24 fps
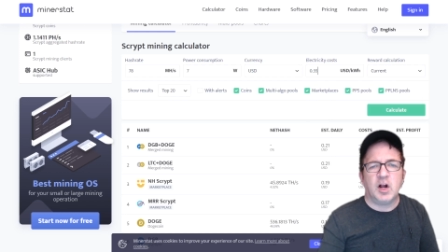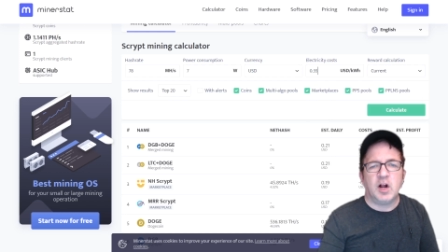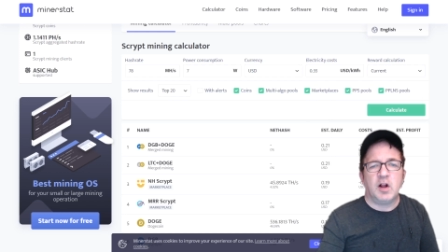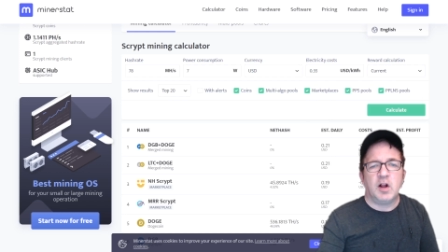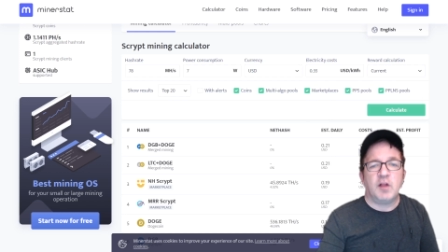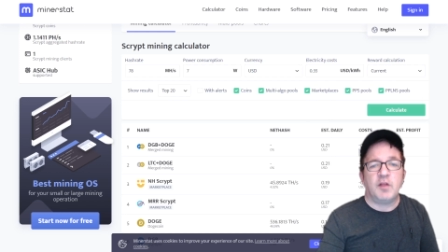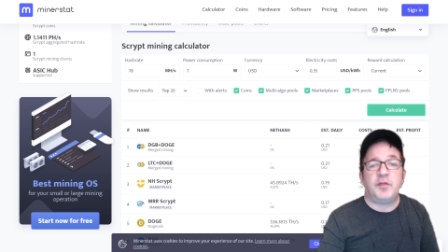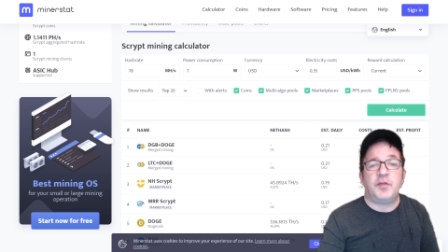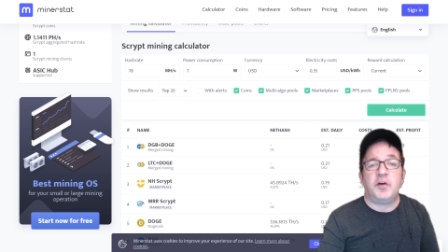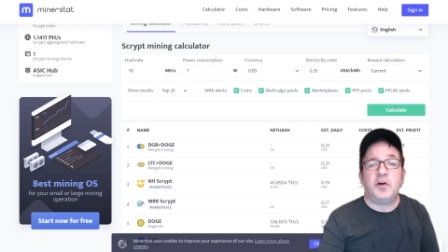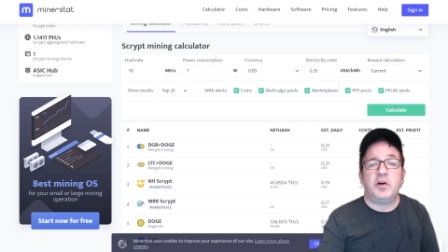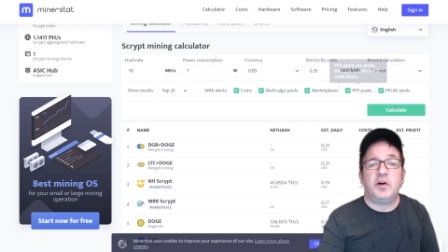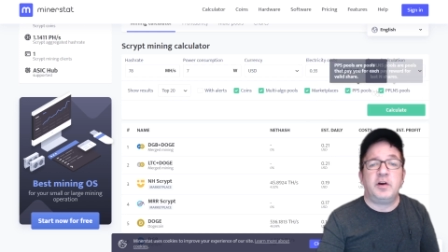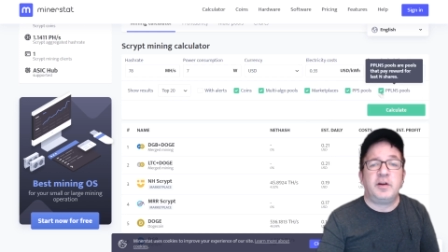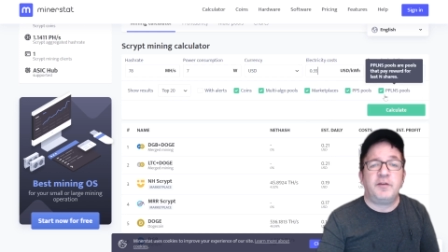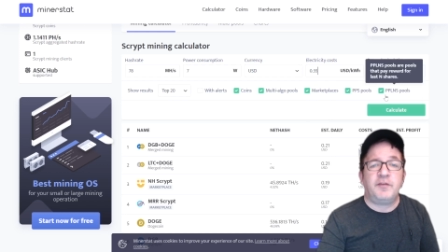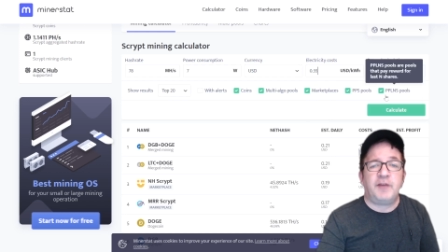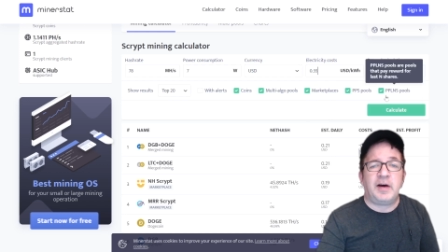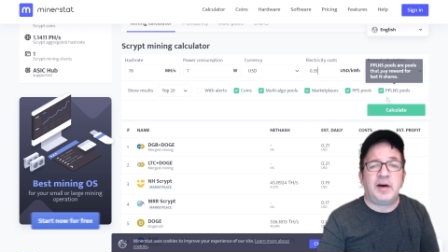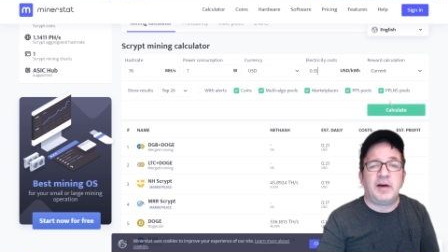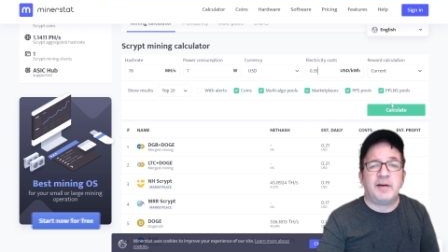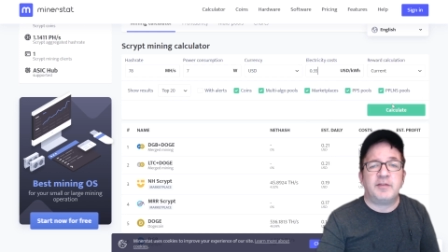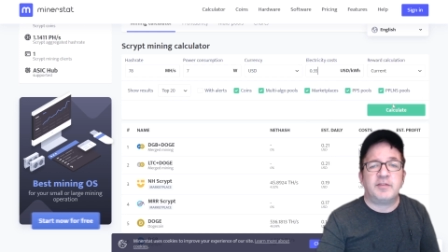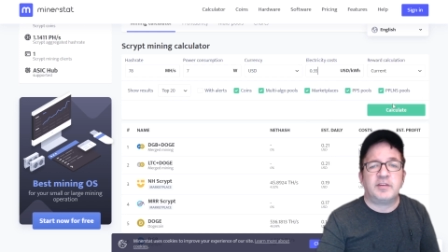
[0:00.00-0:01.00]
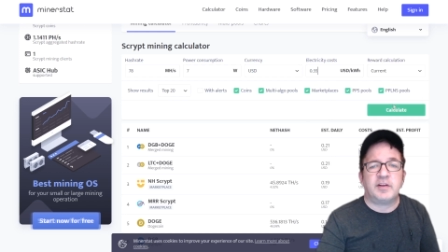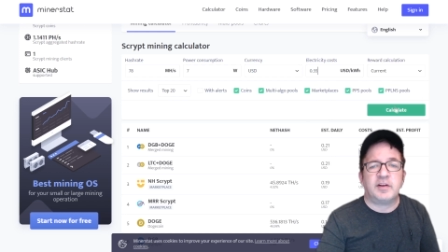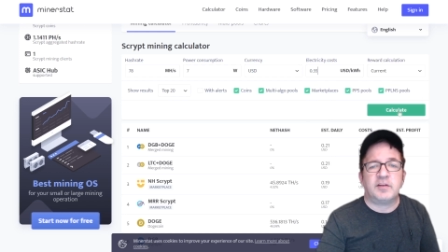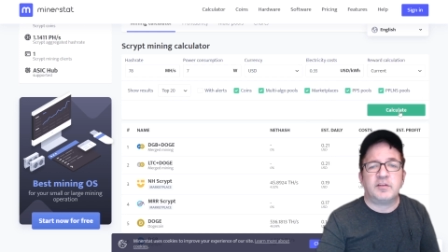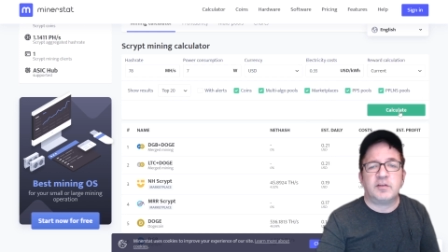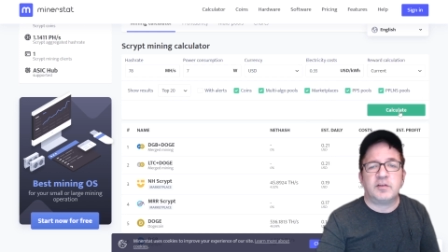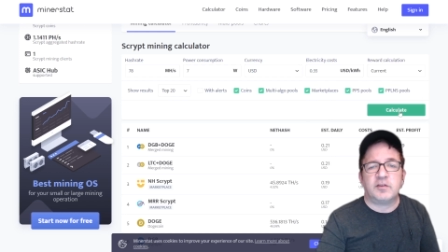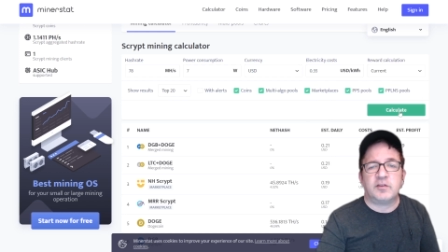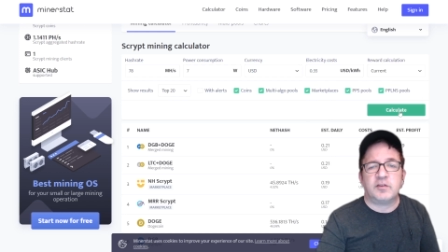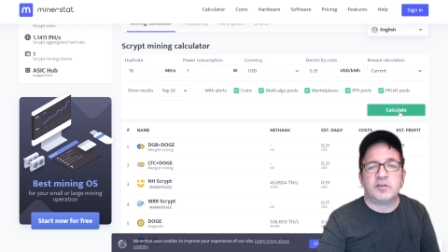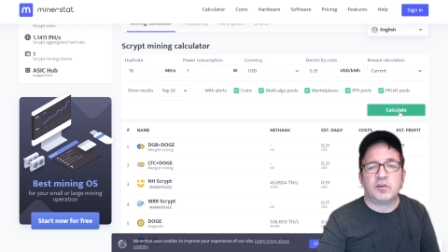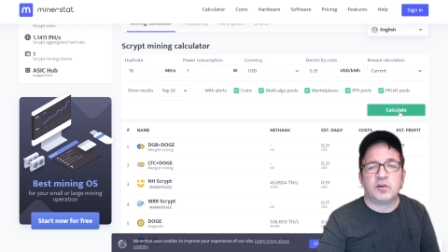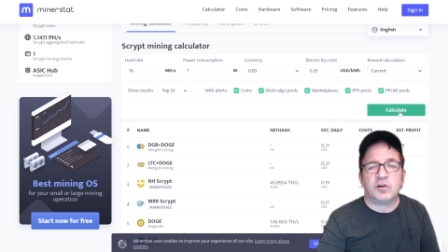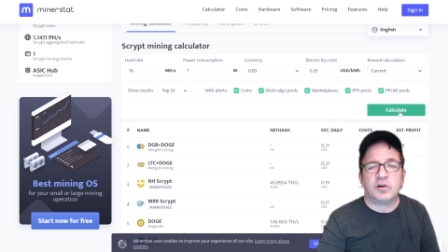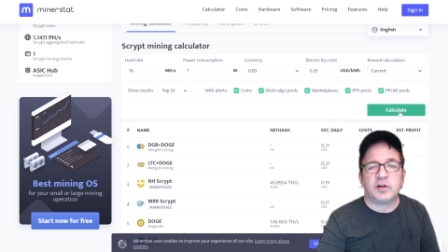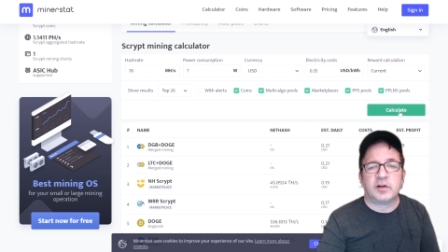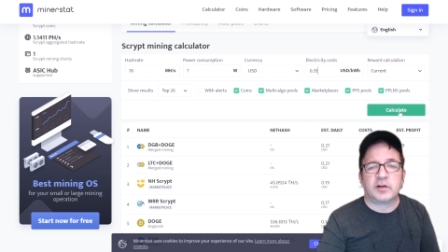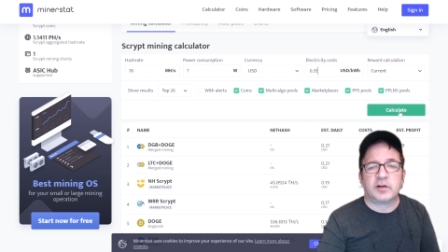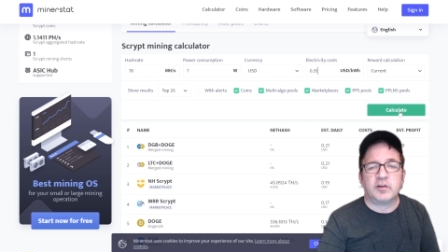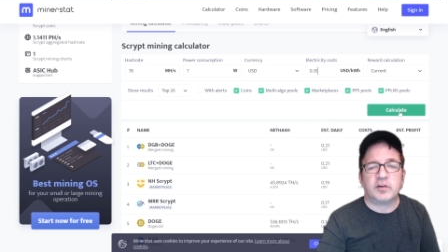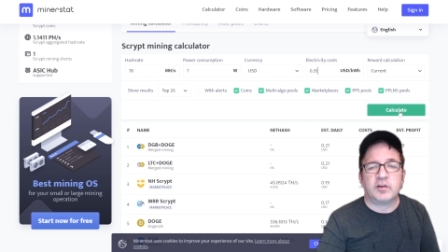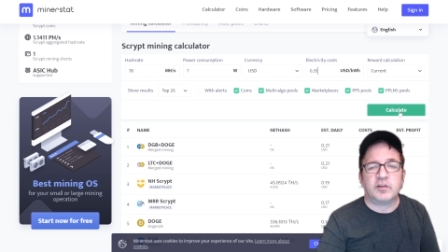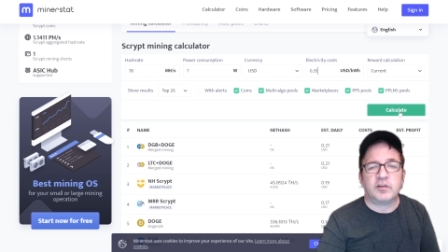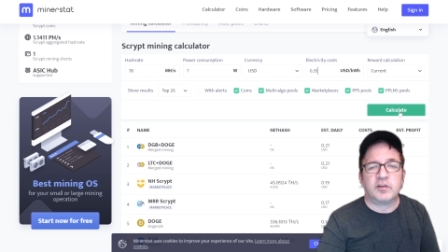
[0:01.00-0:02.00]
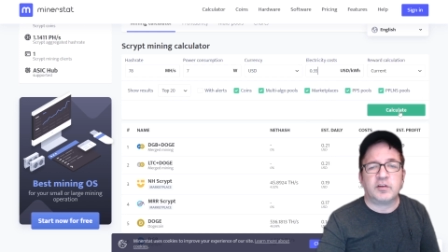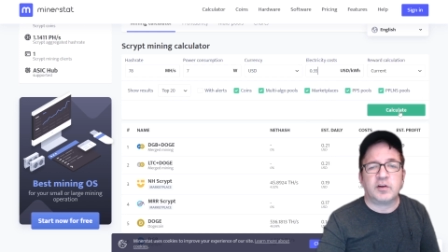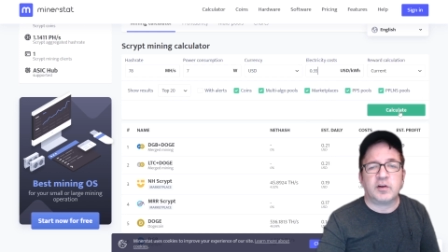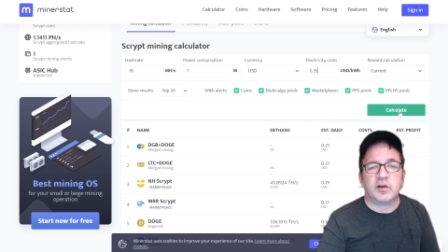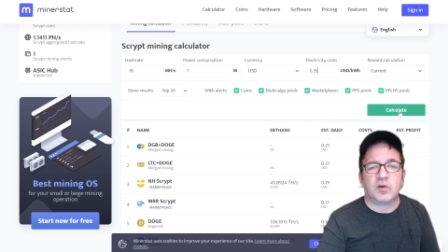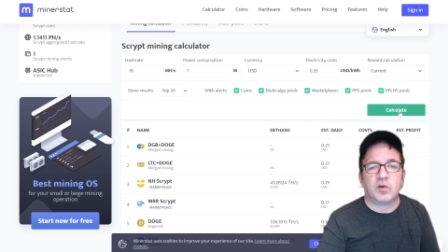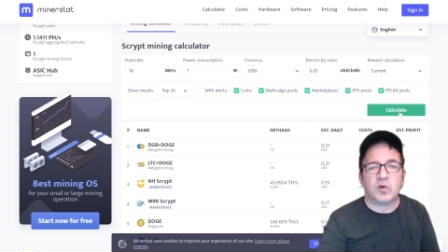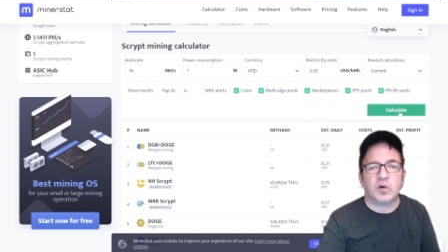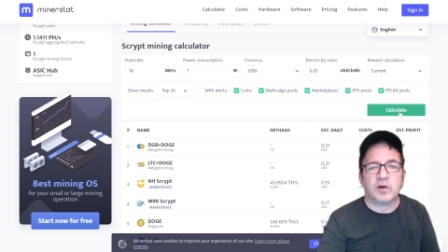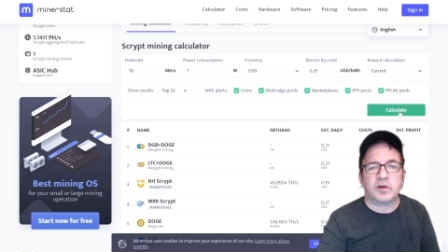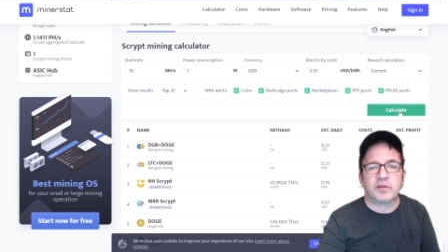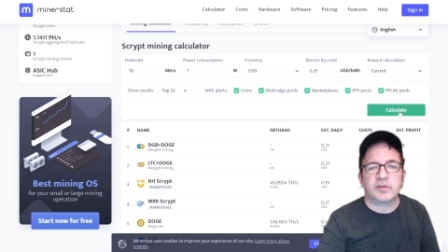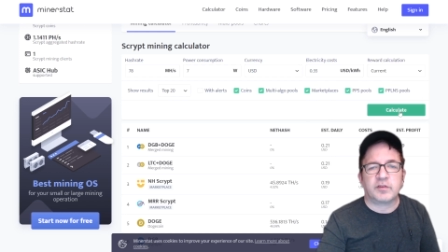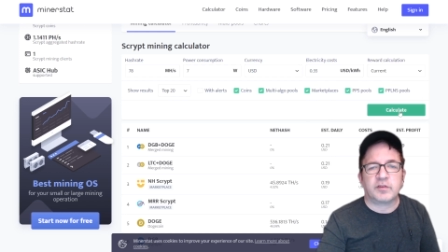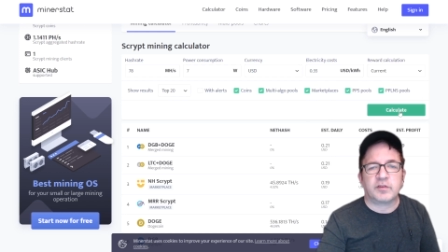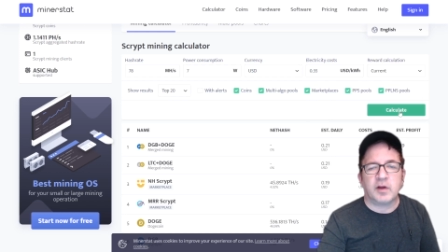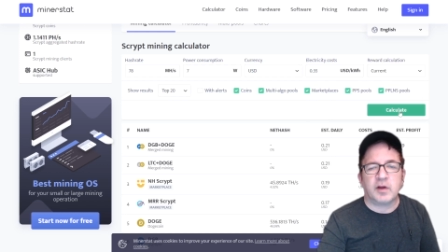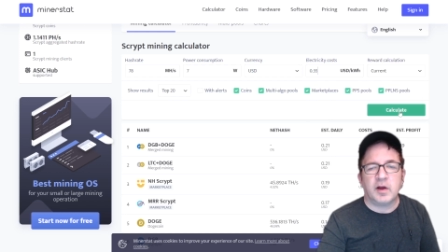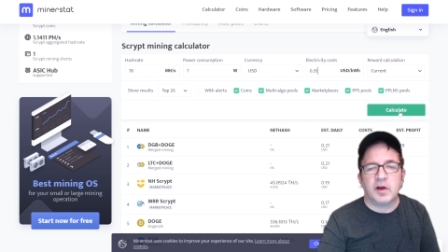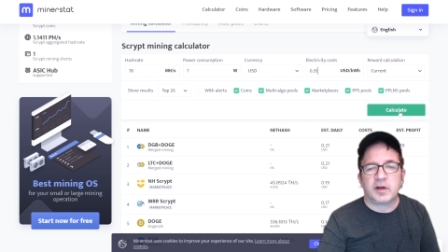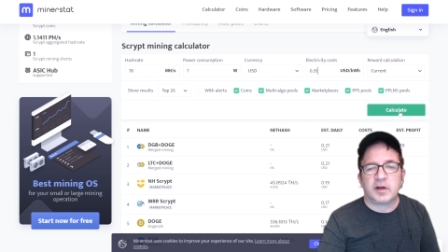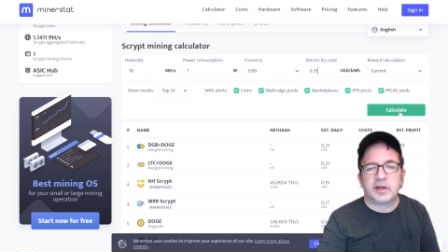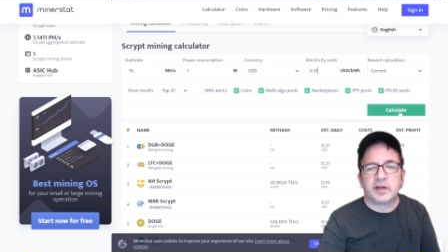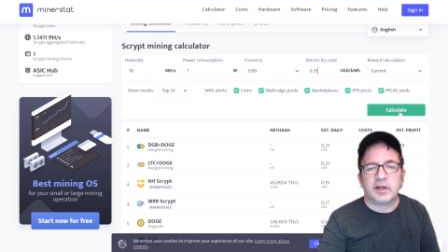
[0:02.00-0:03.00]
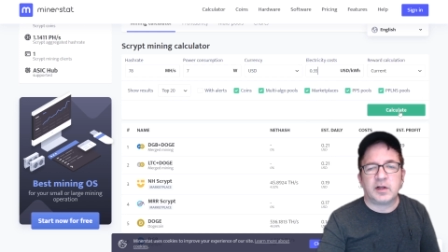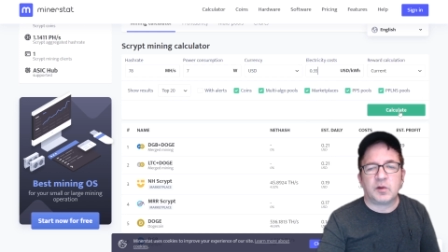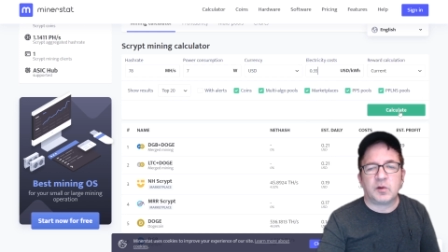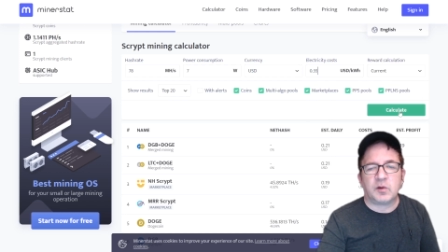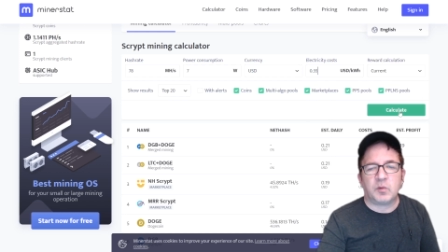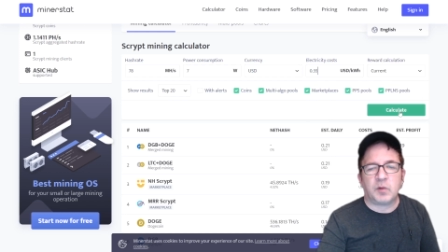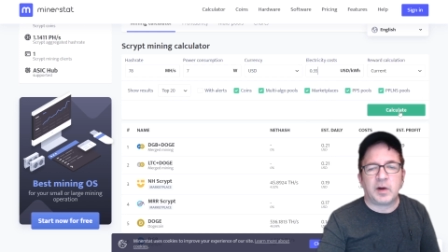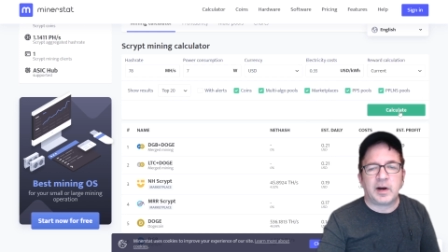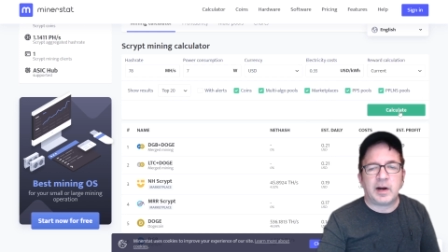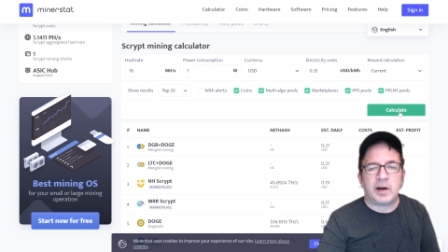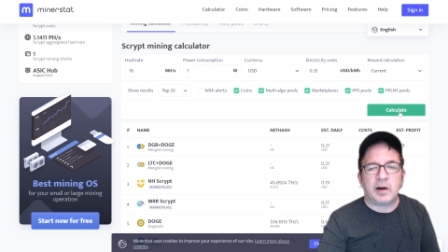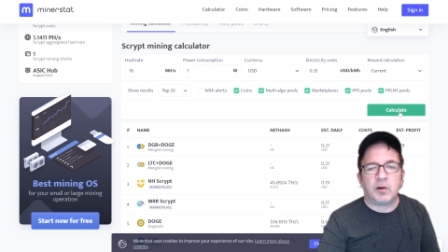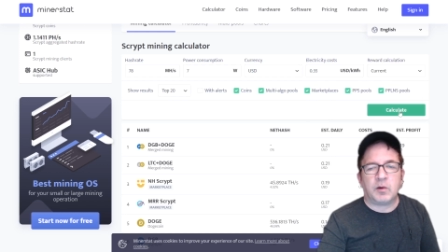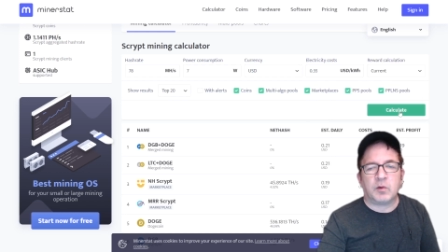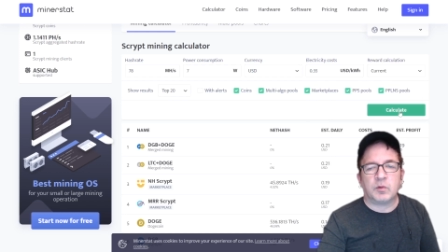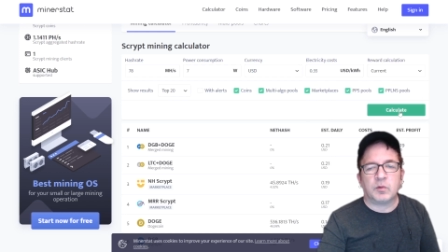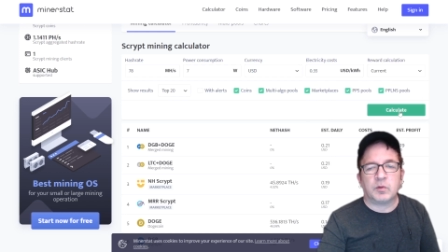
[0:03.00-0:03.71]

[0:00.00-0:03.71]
35 cents is your electricity cost kilowatt hour,